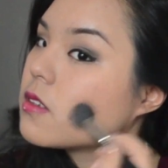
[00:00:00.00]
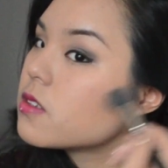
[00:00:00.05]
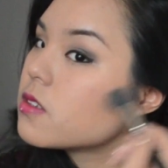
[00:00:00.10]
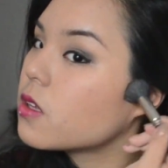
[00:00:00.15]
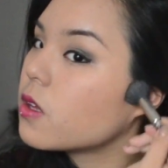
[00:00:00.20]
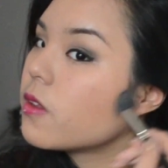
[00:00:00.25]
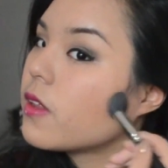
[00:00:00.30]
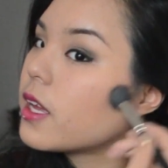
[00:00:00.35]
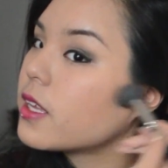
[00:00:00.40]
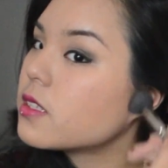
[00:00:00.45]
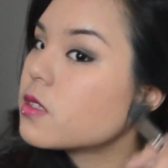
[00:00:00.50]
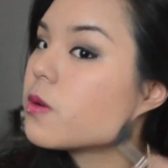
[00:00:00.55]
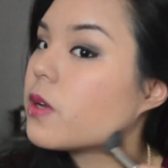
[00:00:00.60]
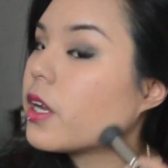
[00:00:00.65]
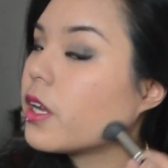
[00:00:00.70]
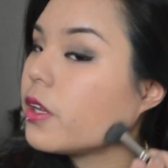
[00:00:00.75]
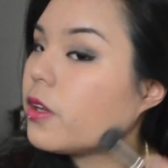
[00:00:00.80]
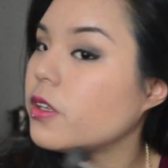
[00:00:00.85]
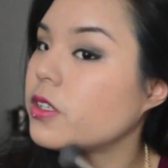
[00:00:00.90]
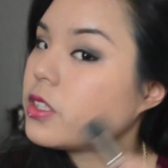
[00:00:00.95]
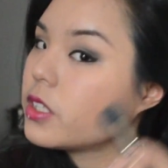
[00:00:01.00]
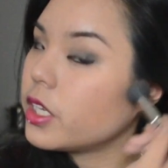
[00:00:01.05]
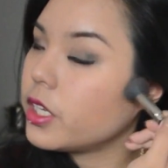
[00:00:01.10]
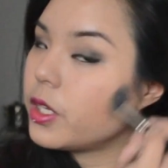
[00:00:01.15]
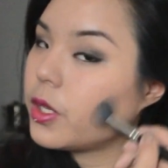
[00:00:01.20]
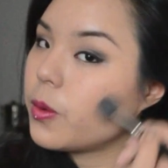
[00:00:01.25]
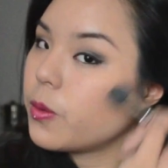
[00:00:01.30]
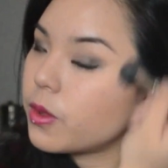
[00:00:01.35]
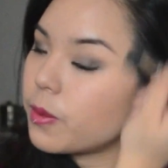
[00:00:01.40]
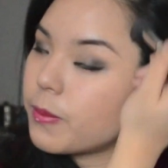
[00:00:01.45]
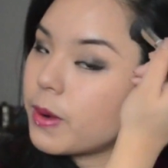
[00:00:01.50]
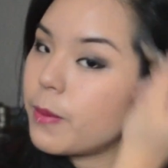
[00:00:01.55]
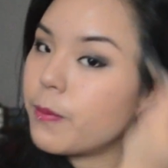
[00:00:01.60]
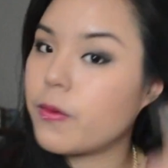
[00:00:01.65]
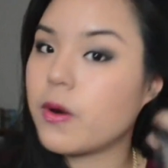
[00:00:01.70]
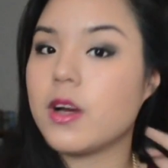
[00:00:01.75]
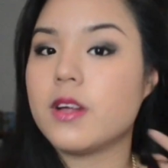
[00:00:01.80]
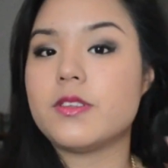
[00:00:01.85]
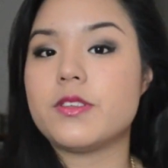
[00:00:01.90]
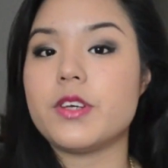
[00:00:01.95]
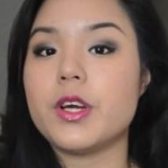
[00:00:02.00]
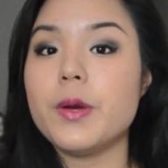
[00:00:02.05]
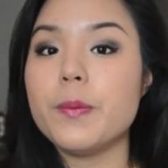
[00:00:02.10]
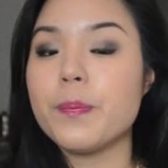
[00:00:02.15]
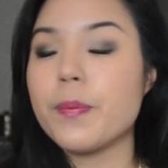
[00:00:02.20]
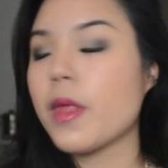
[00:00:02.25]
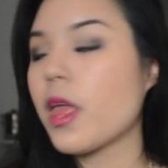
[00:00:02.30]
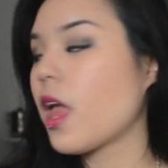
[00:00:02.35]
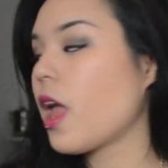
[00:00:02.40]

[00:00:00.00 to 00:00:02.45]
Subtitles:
So that's what I usually do with my bronzer.